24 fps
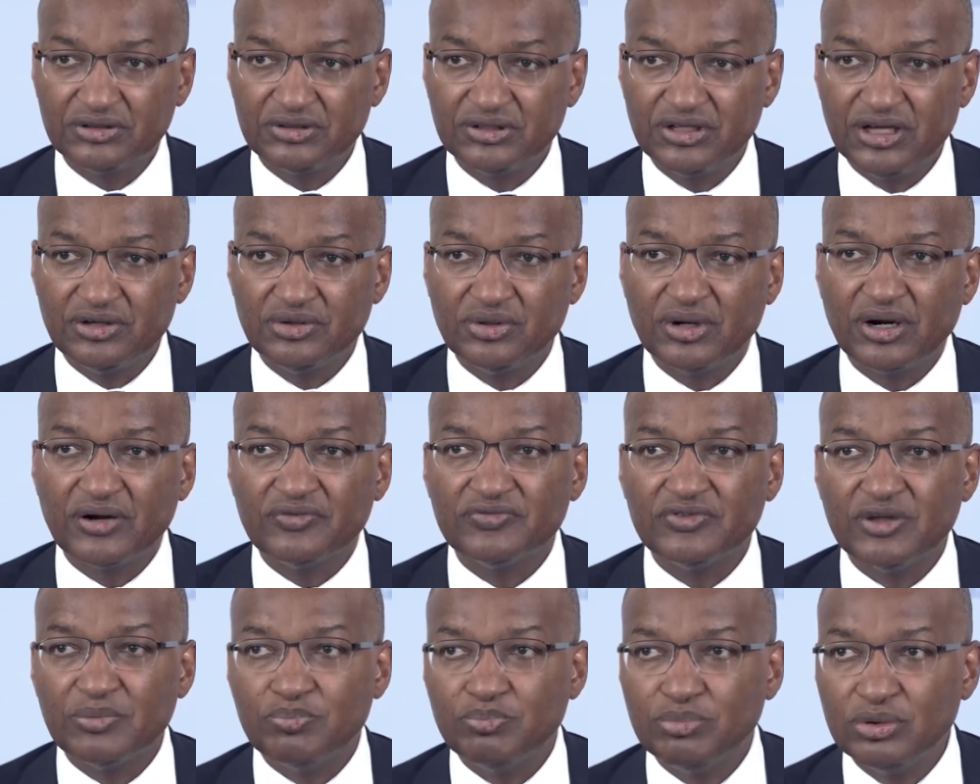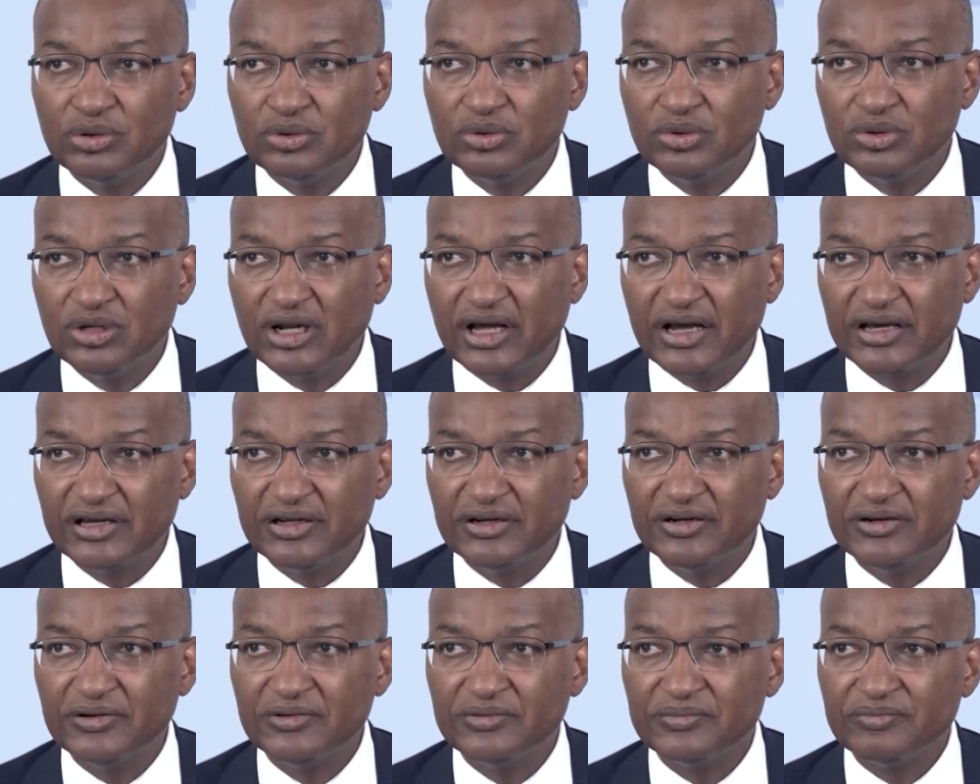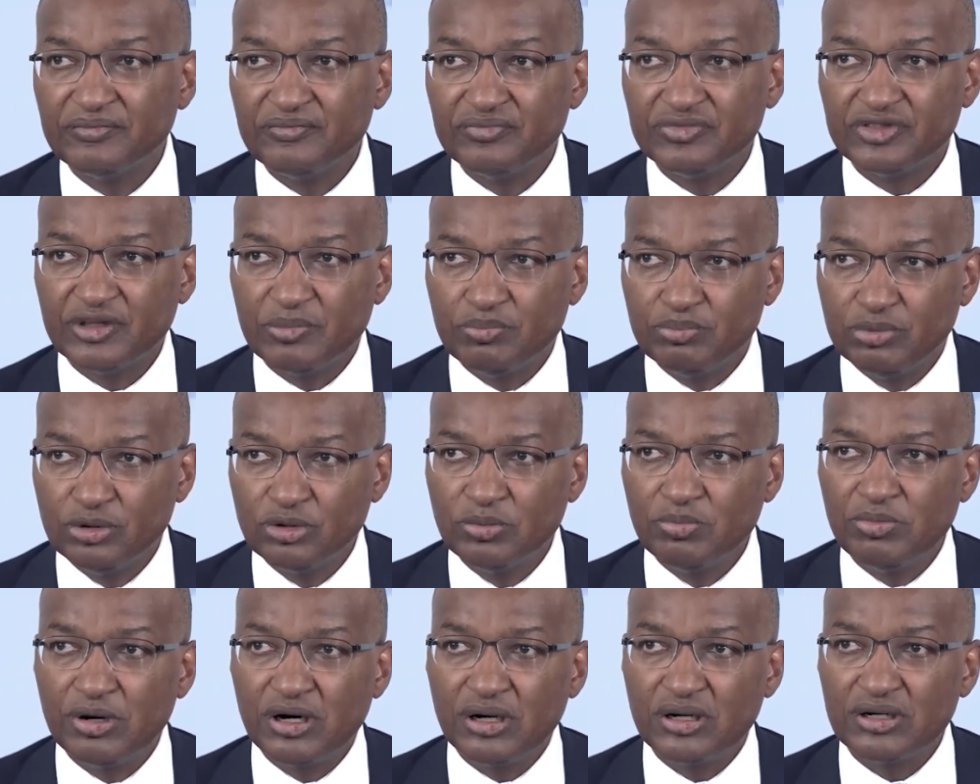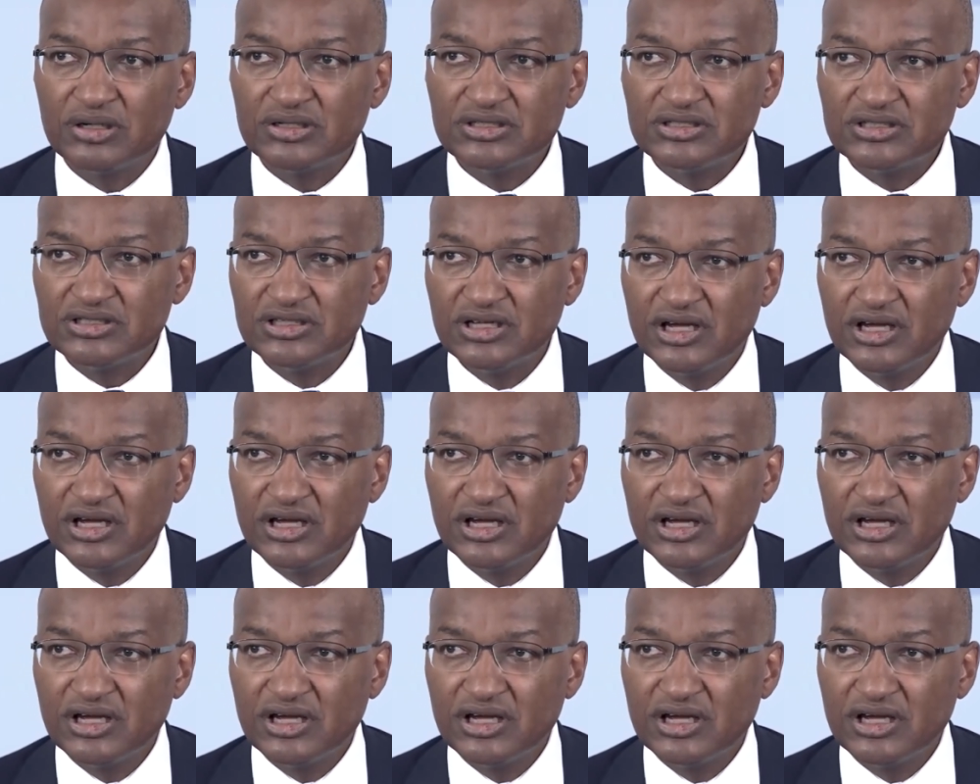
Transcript: Here you have the blue line, the blue bars.